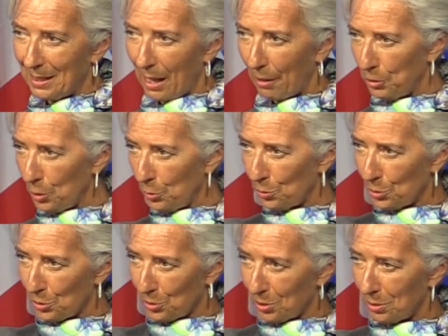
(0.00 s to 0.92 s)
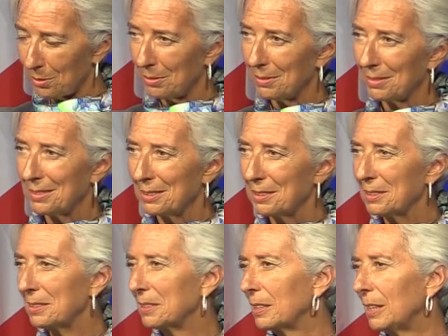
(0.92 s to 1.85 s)
I've used,
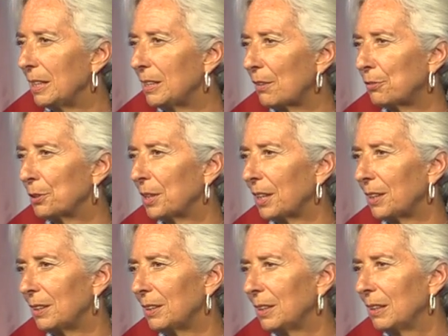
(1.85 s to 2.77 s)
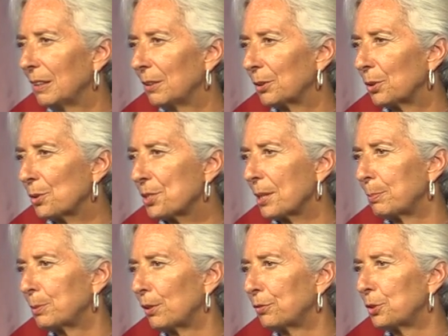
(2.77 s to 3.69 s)
in Africa, the
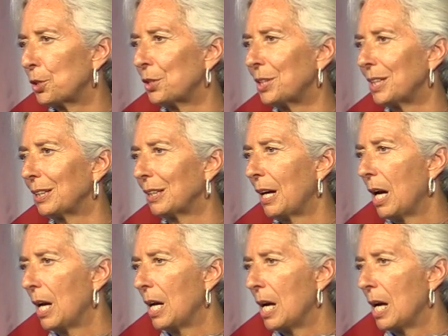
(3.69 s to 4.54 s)
concept of turning